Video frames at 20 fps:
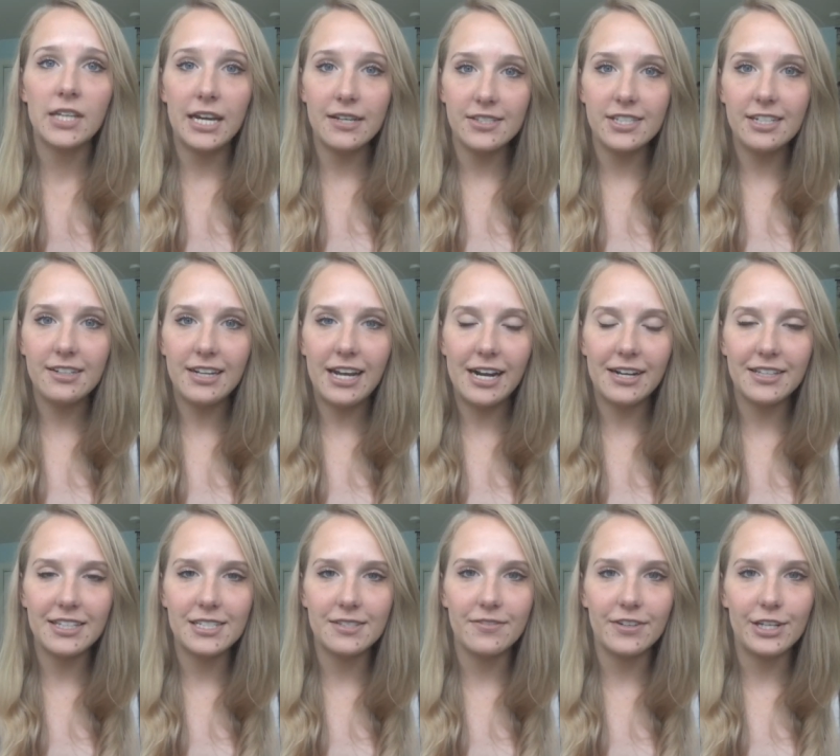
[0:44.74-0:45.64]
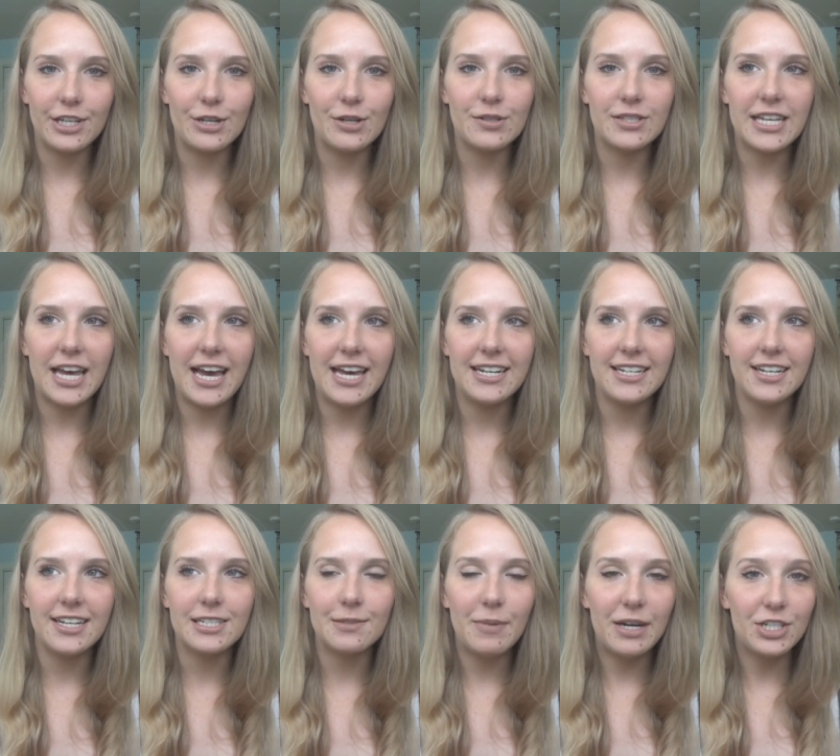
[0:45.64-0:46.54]
I've seen a lot of these videos and
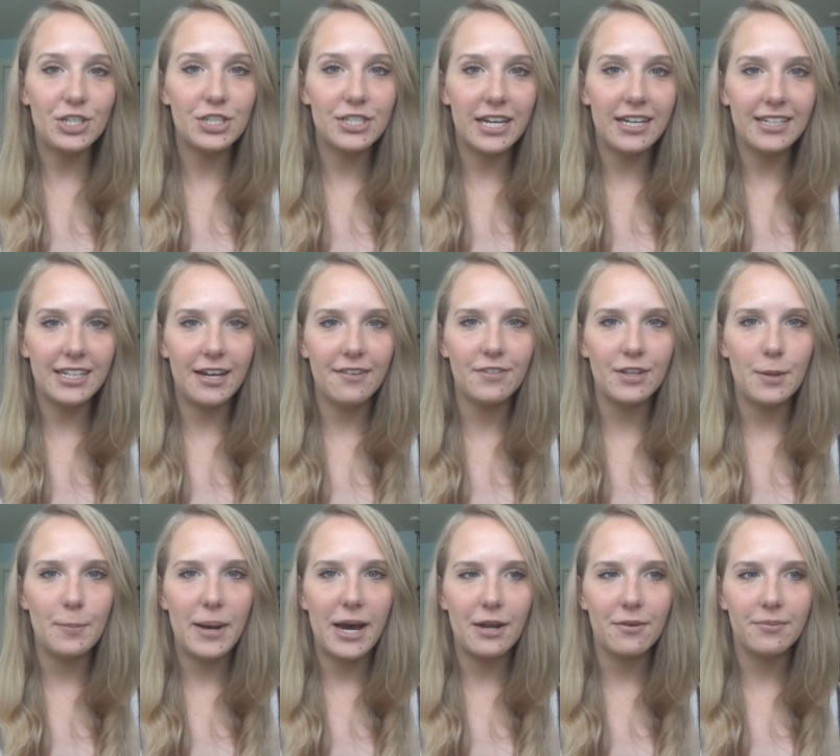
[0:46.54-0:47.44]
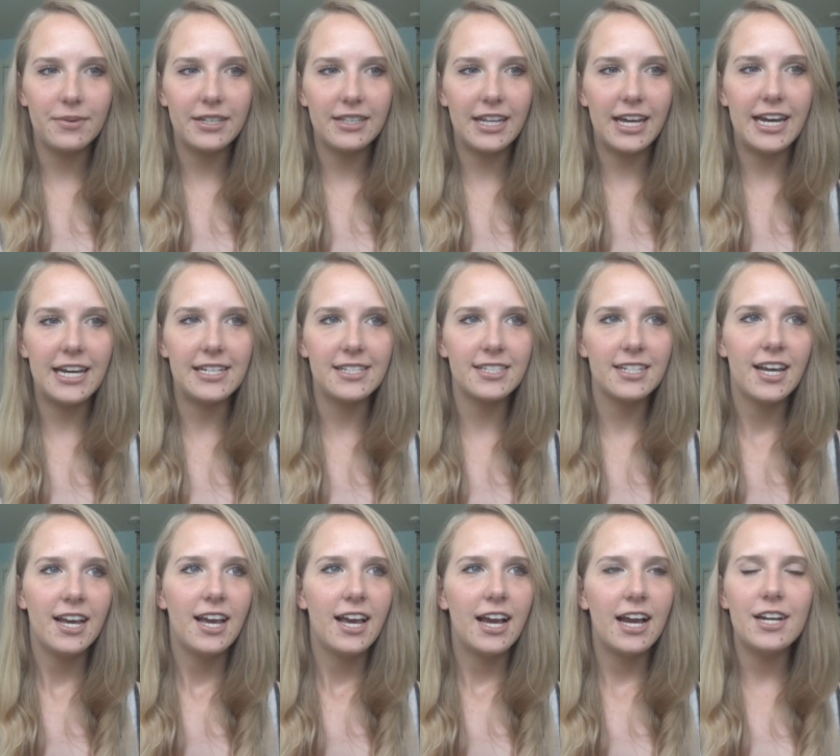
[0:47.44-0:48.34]
as much as I love them, I realized
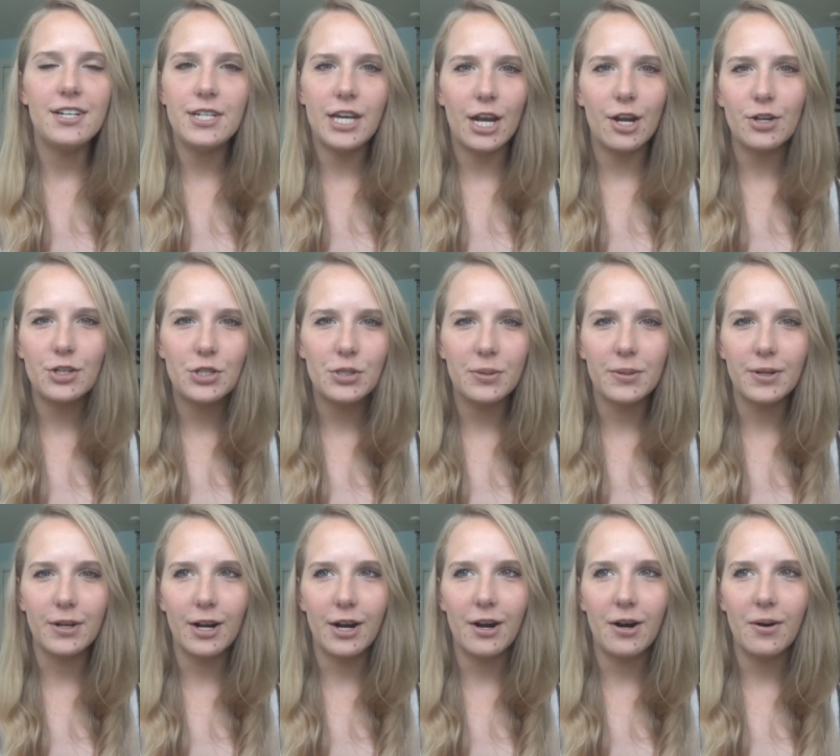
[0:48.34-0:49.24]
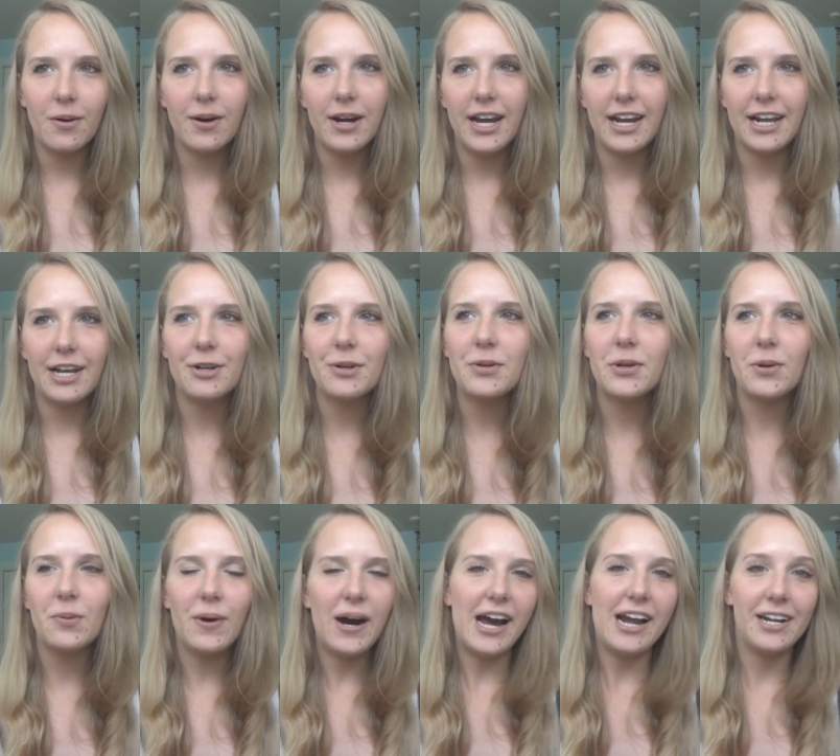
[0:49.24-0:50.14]
a day or two ago, and I don't
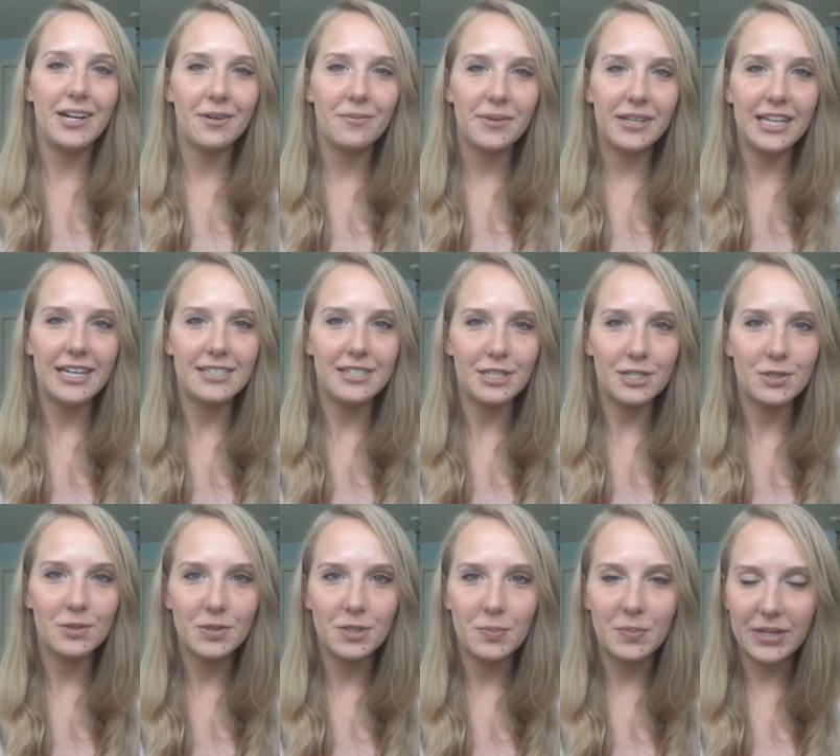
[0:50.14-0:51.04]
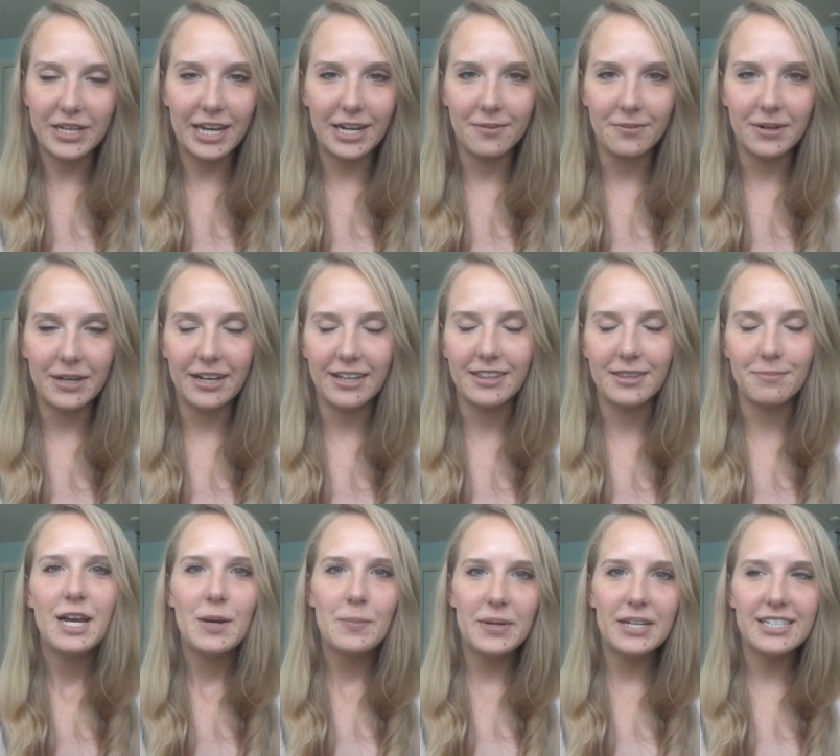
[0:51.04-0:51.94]
know why I didn't realize this to begin with,
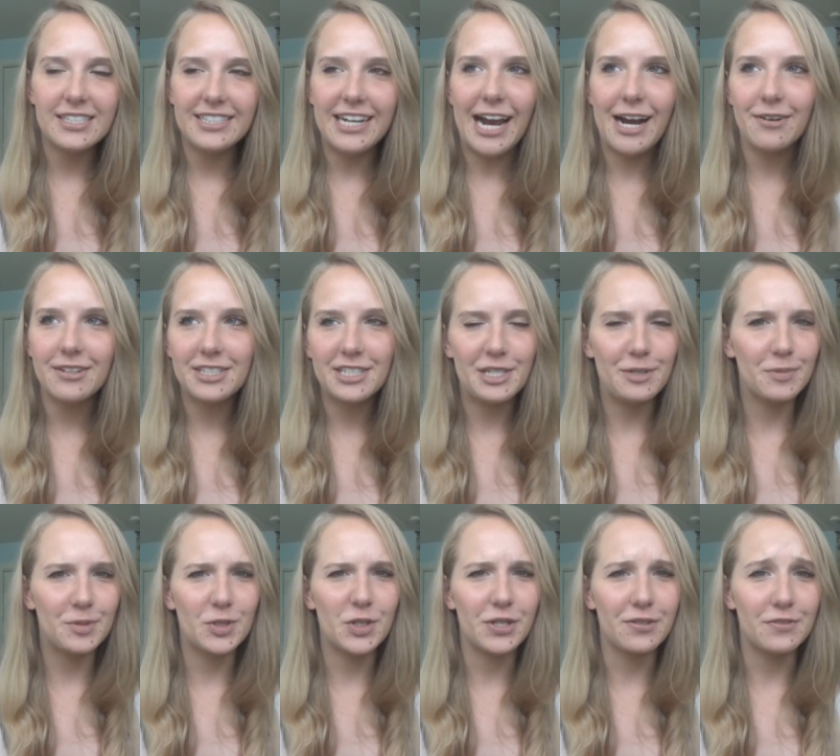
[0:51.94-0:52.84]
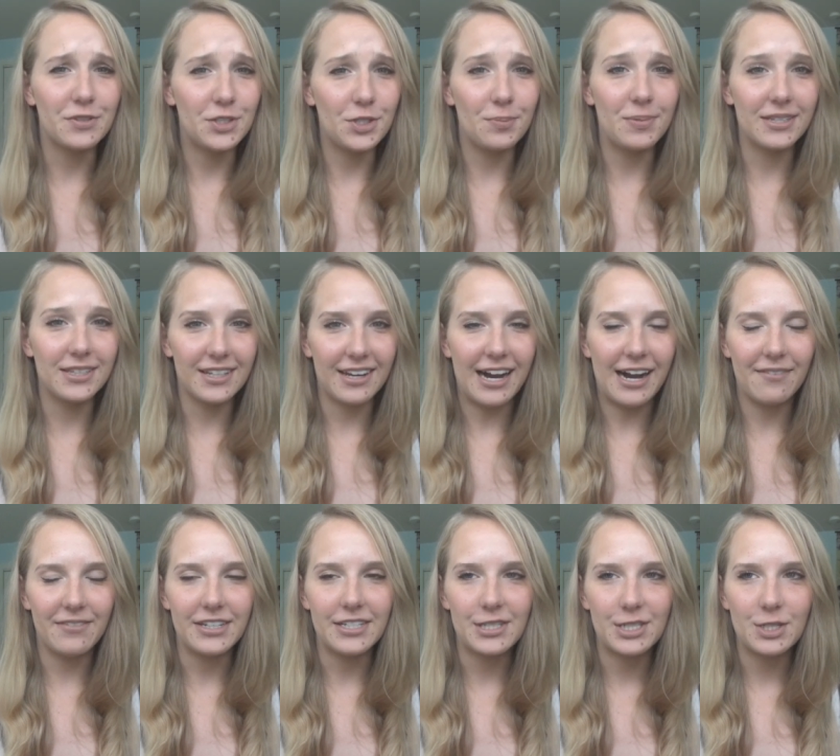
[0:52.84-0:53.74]
because now it seems sort of stupidly
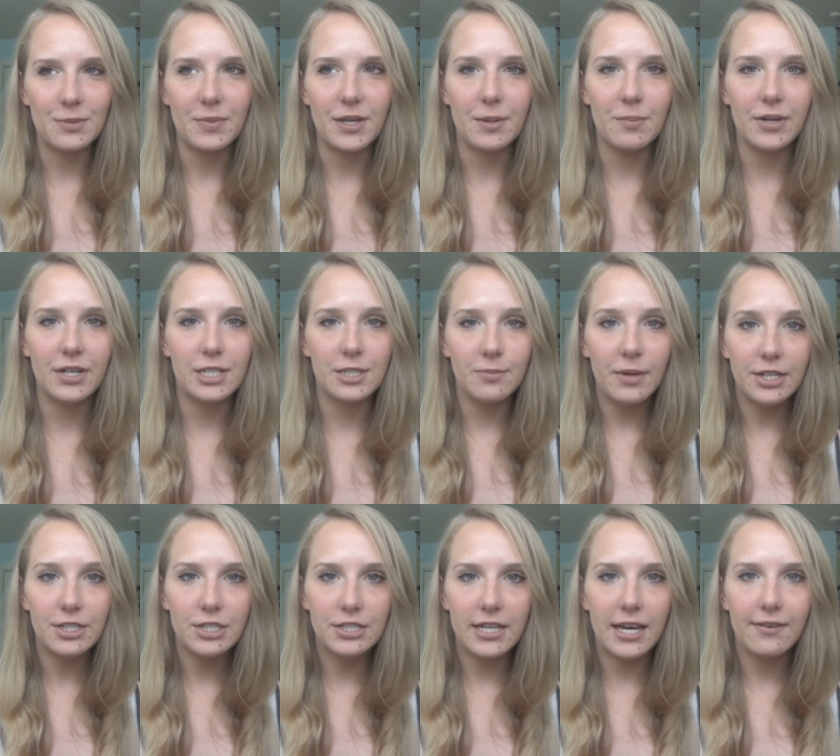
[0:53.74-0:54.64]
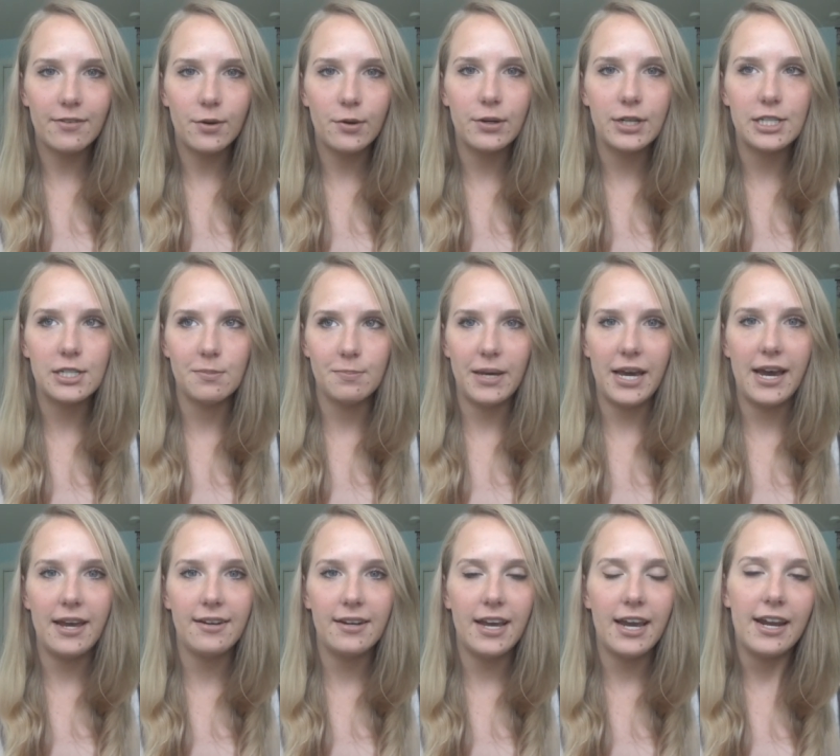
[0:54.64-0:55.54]
obvious to me, but as much as I've always
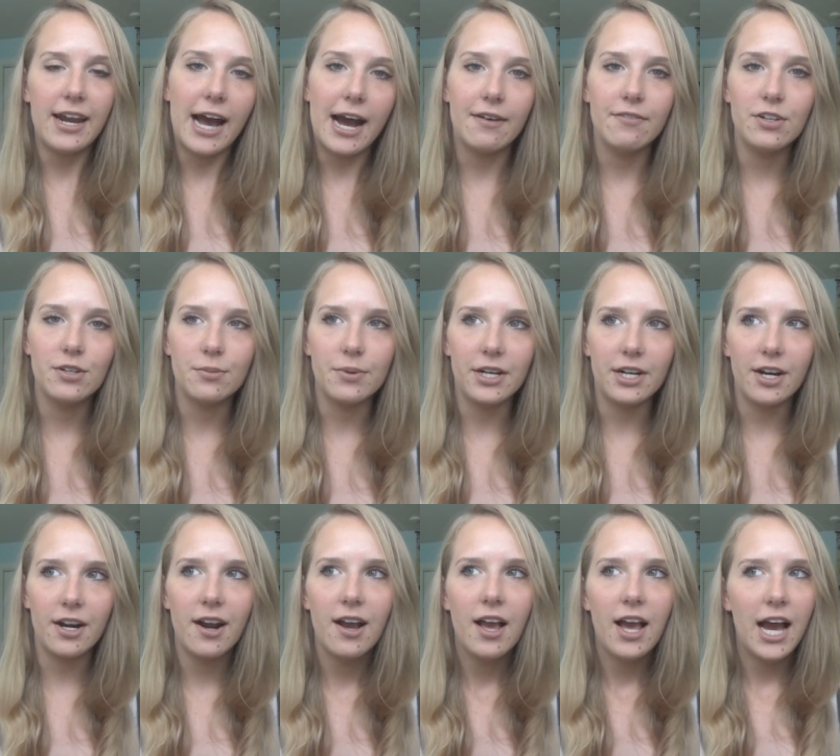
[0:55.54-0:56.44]
been an avid reader,